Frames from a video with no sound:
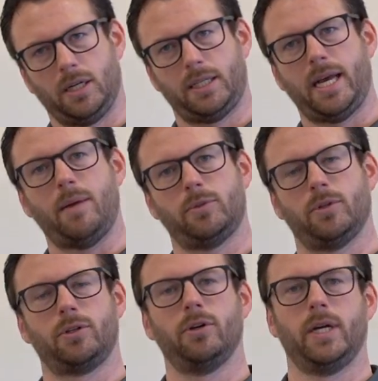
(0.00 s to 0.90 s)
kept
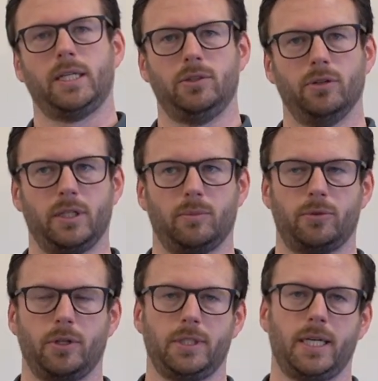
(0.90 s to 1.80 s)
occurring during the
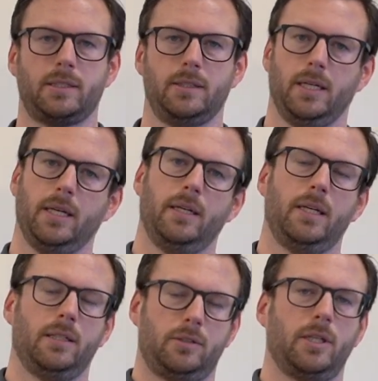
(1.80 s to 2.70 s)
project,
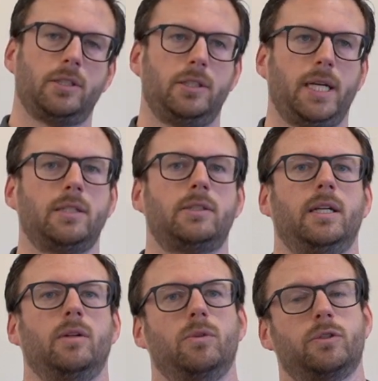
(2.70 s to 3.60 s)
in such sense
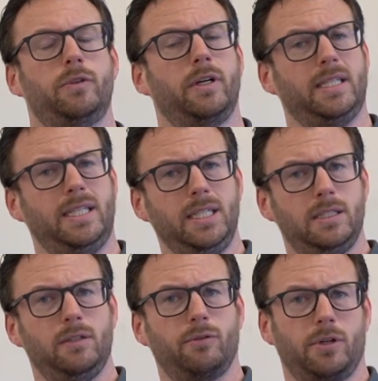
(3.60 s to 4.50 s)
that it was very
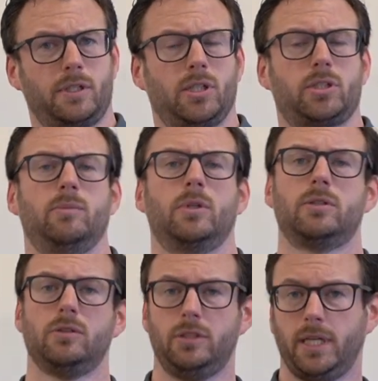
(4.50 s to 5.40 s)
easy for the customer
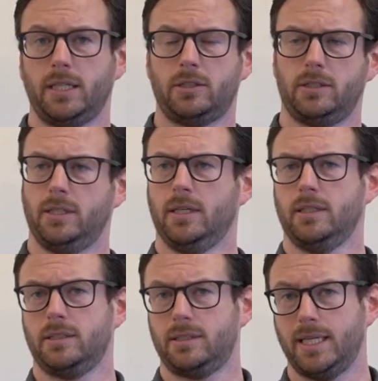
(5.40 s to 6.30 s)
to change
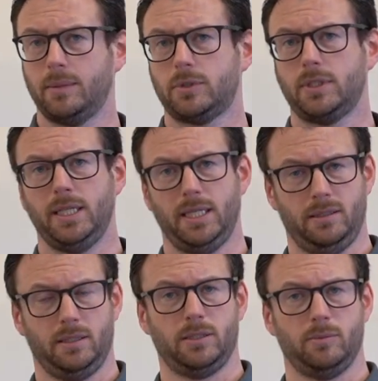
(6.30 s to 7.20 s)
steps
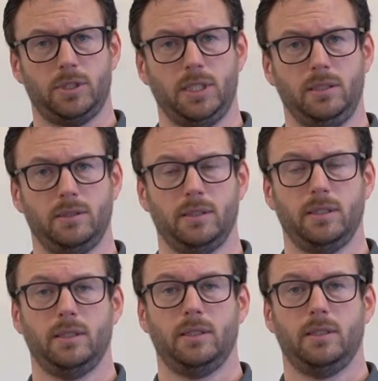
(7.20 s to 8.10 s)
in this machine
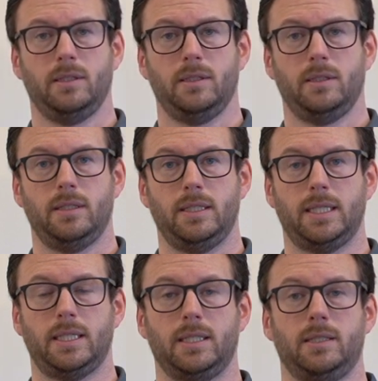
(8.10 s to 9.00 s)

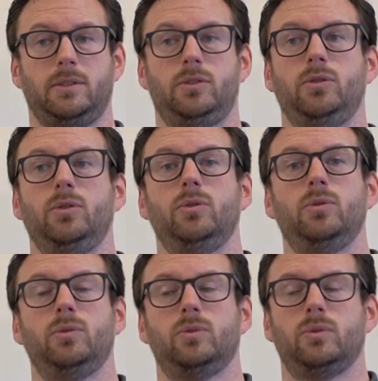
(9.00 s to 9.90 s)

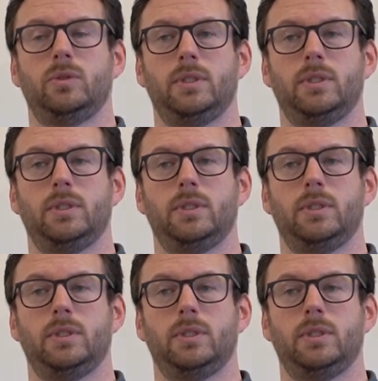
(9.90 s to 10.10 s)
to